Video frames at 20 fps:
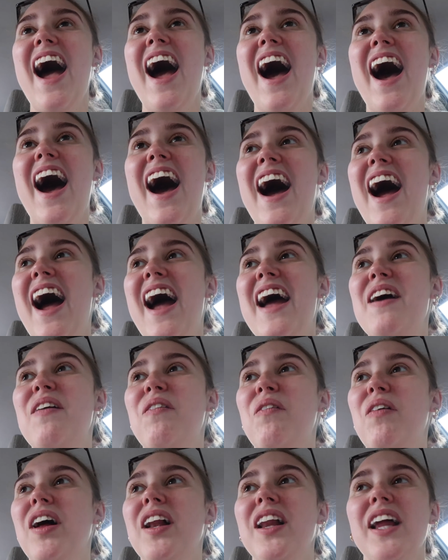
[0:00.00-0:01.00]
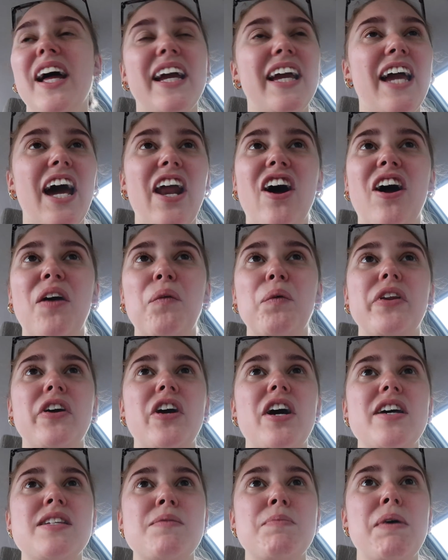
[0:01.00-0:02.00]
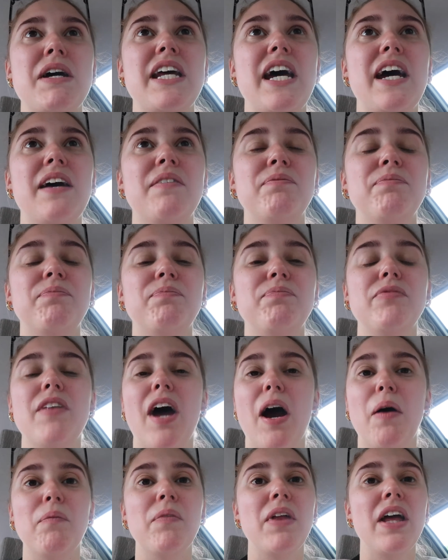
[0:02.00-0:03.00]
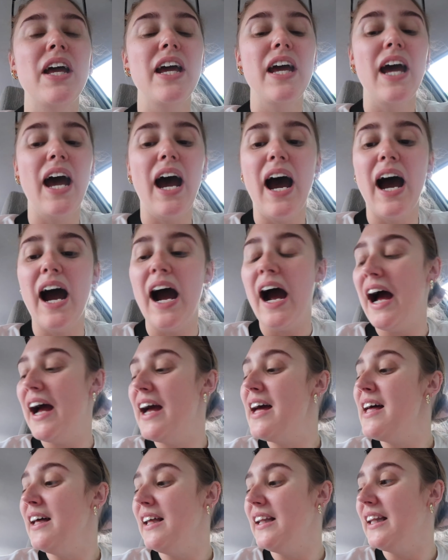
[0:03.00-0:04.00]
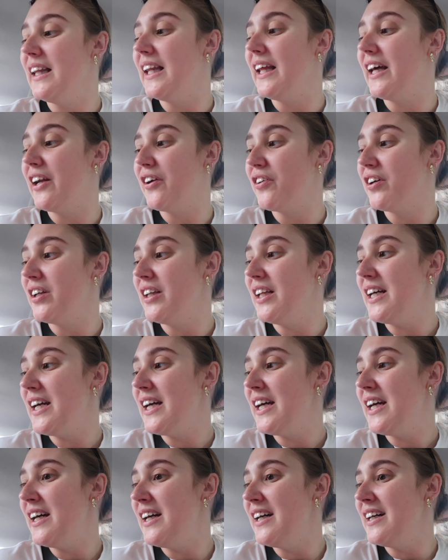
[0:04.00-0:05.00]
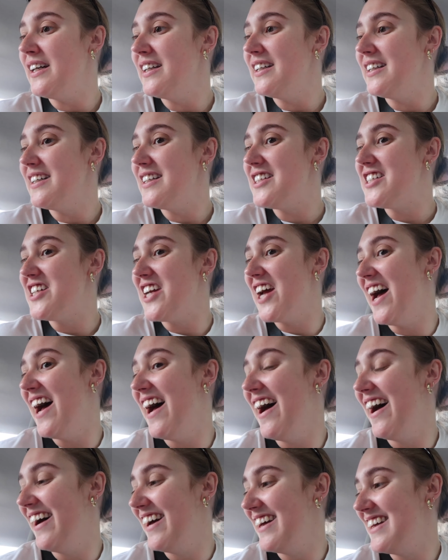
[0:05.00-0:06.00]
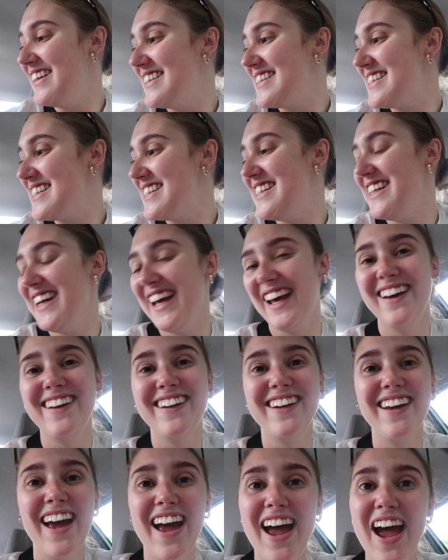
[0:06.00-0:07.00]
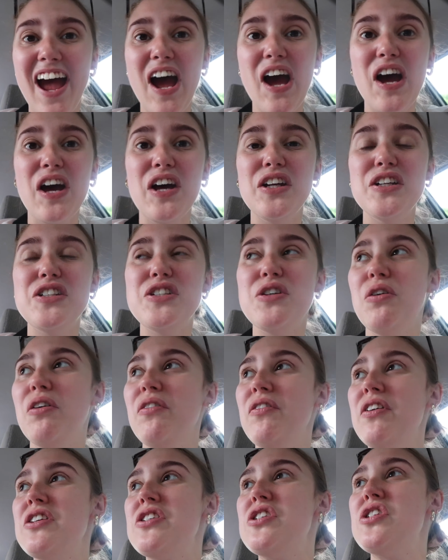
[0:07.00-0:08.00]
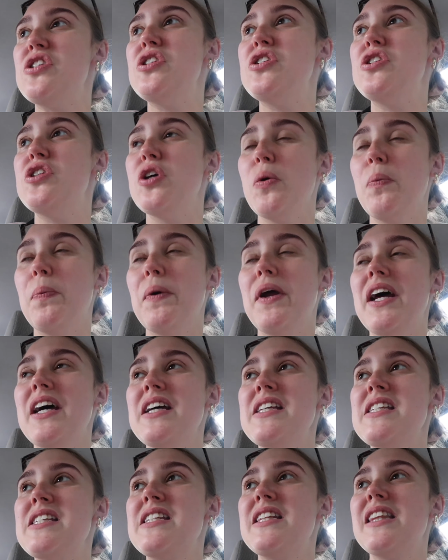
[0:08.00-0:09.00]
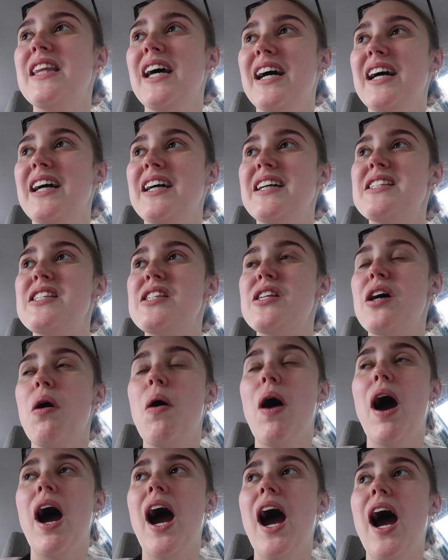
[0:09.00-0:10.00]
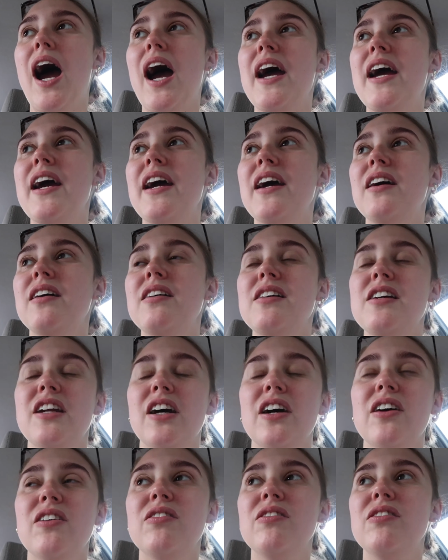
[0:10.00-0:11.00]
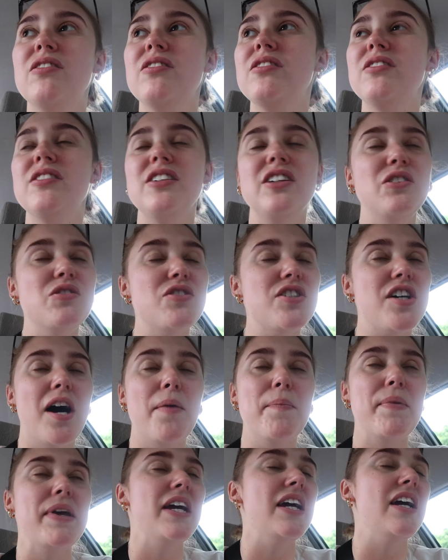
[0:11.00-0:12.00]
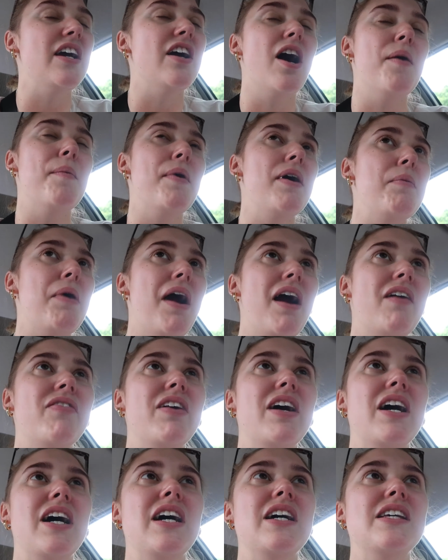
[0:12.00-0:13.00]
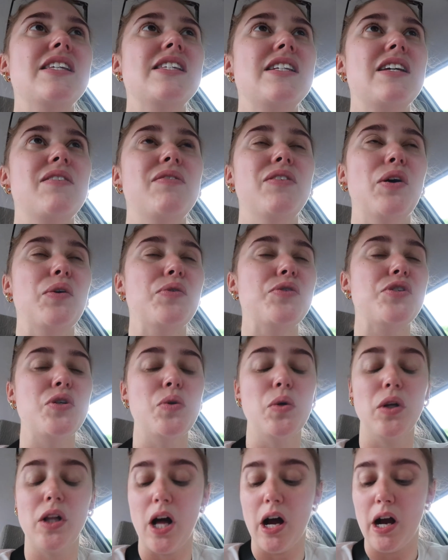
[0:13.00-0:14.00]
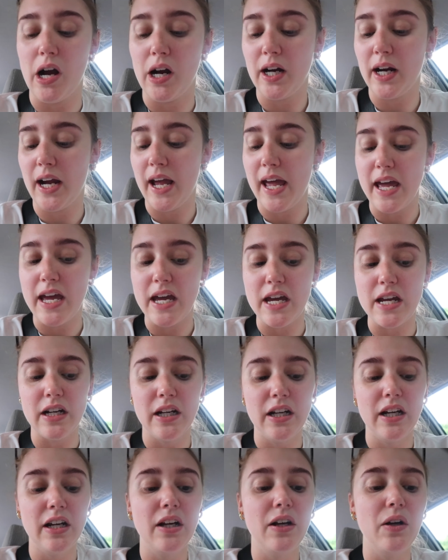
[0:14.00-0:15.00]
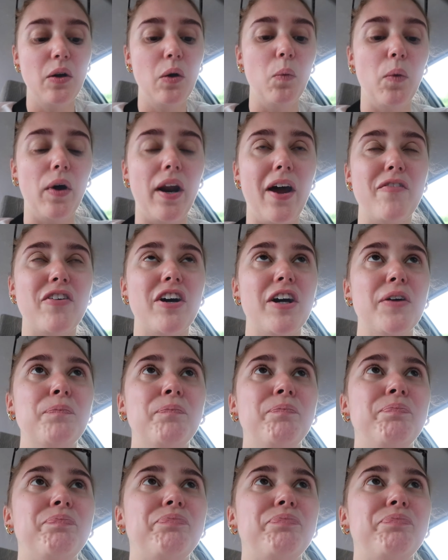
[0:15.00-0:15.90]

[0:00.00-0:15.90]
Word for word: I will like get on with the rest of my day. No, I literally just did two of the stupidest things. So I, you know, you saw me, got my breakfast, even though it was 2 o'clock, ate, whatever.